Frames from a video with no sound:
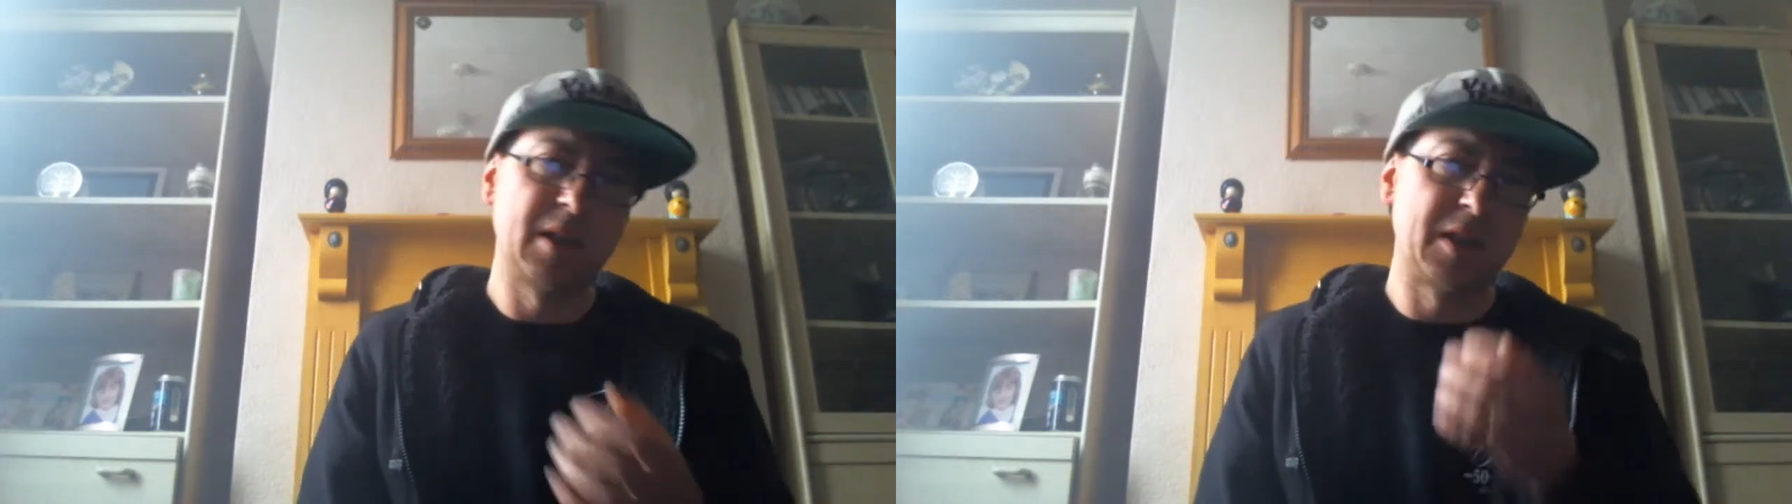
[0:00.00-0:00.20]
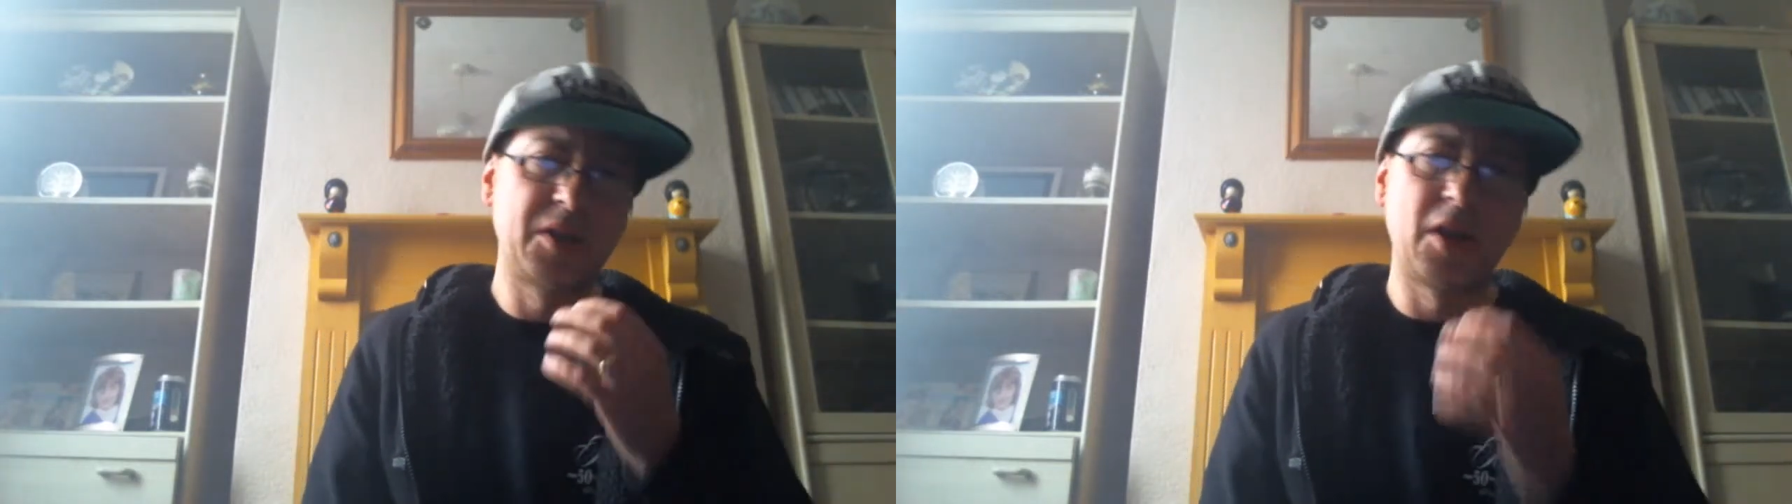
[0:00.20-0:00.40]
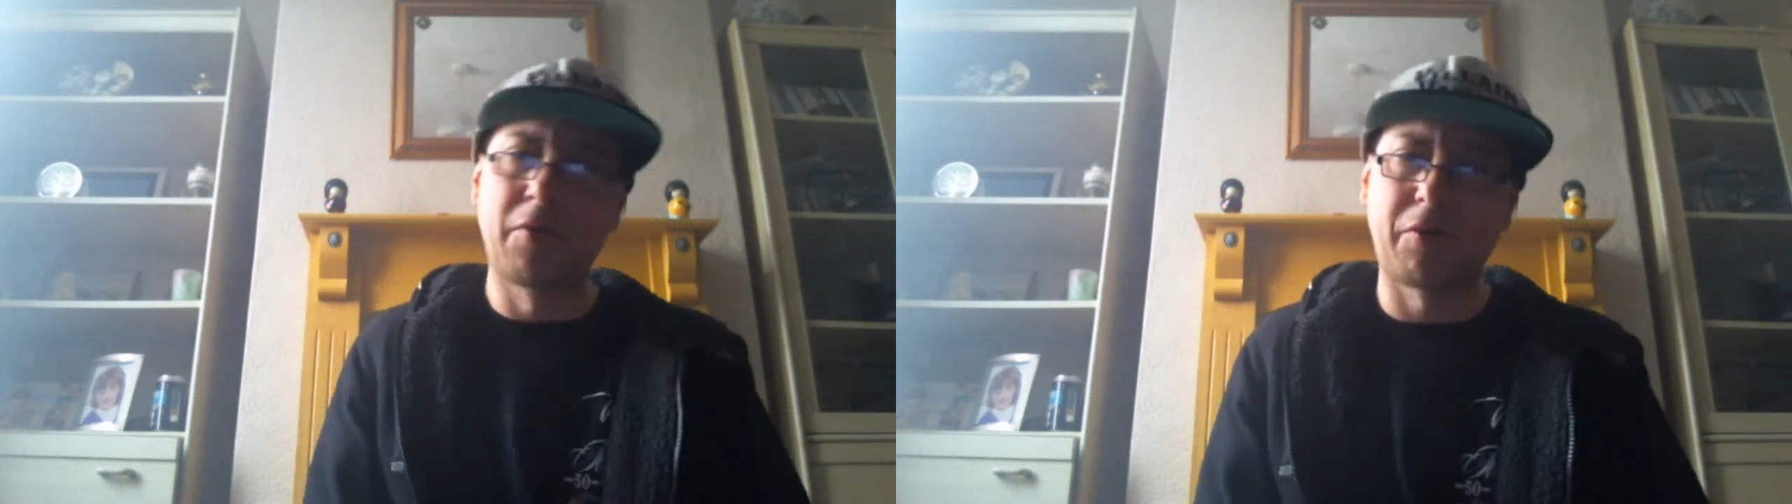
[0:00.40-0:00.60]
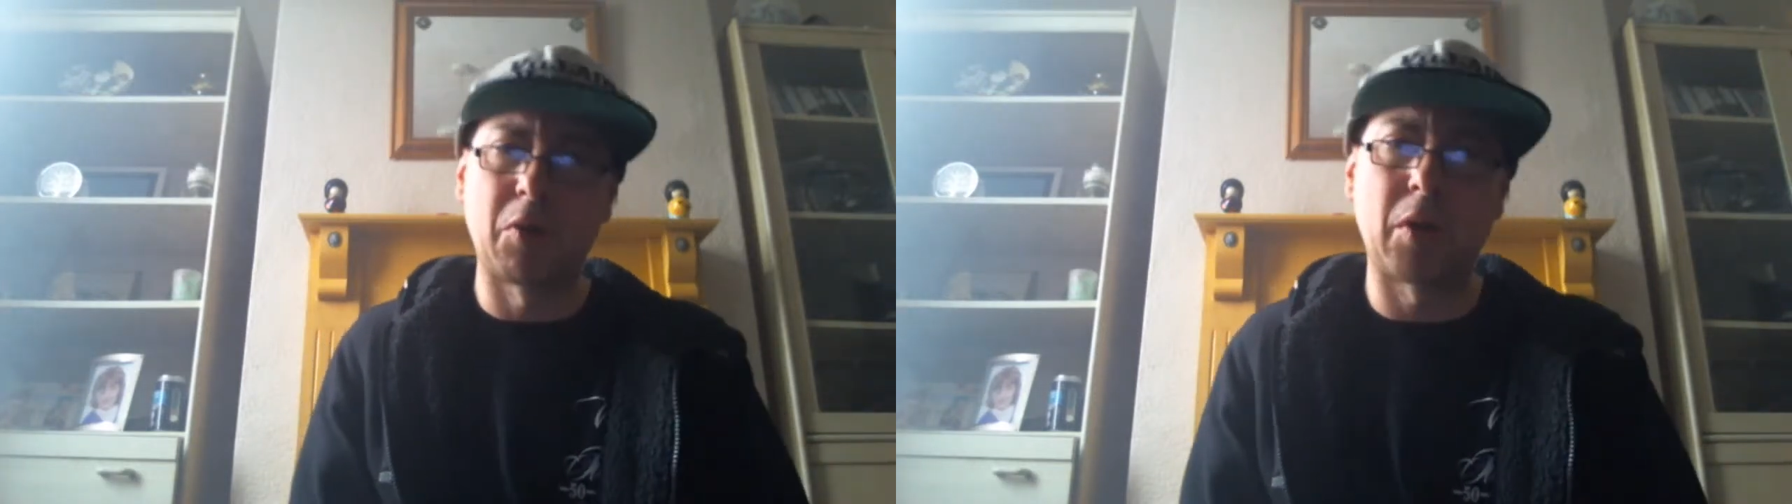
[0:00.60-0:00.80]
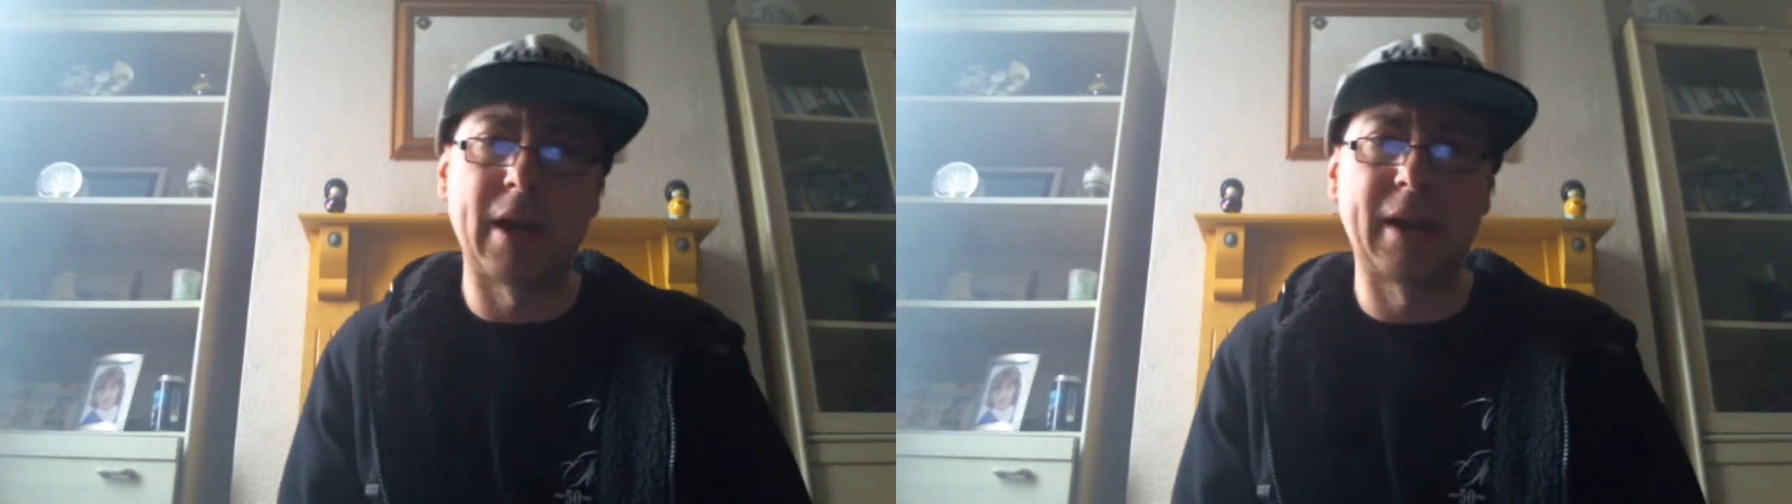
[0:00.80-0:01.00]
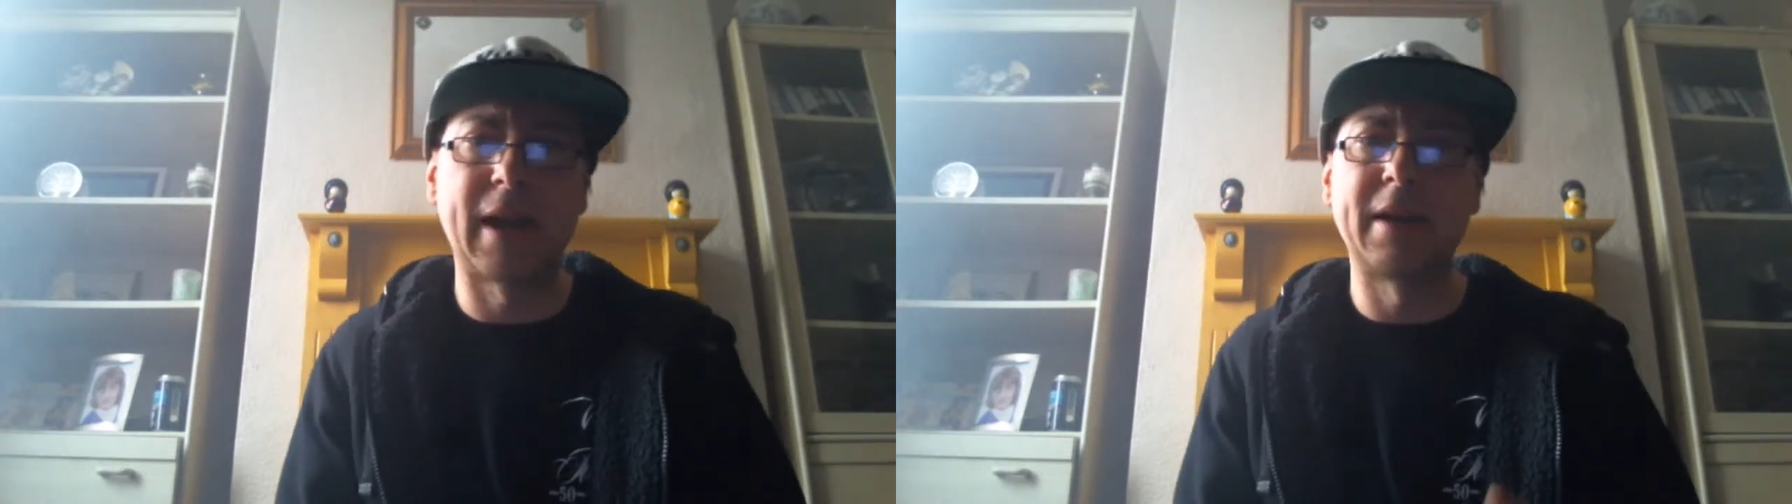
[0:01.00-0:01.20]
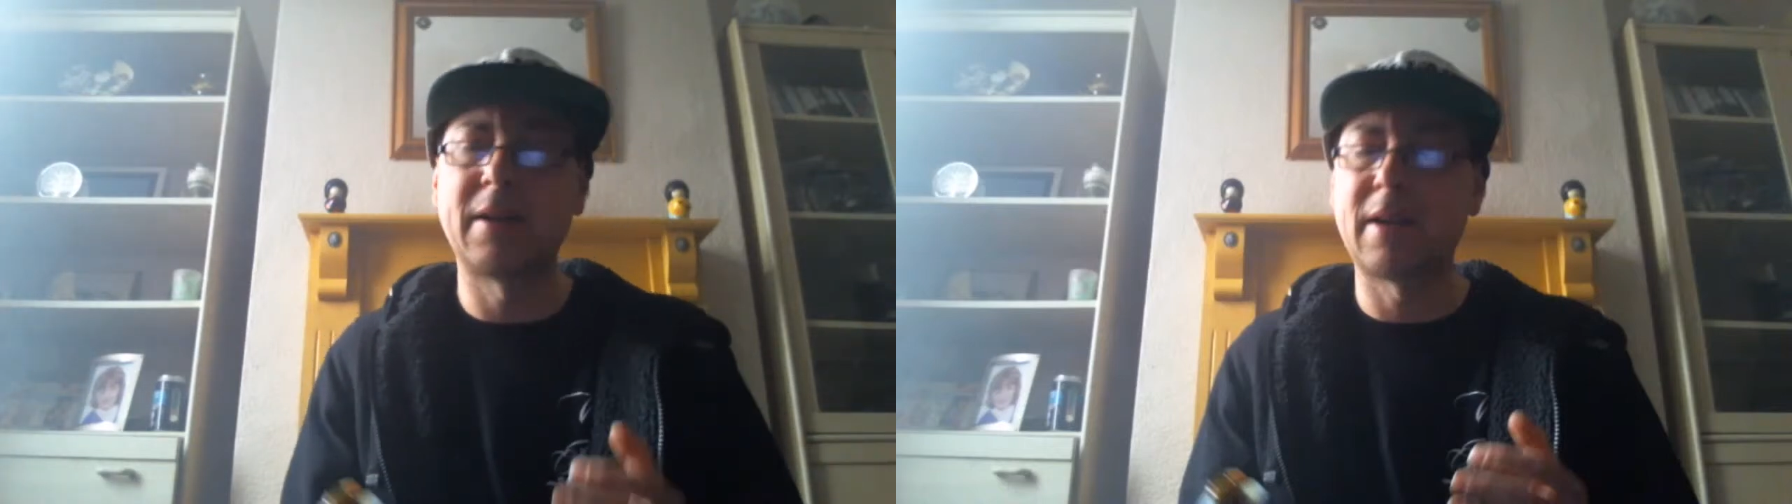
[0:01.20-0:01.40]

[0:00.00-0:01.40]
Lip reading: There's no throat hit again.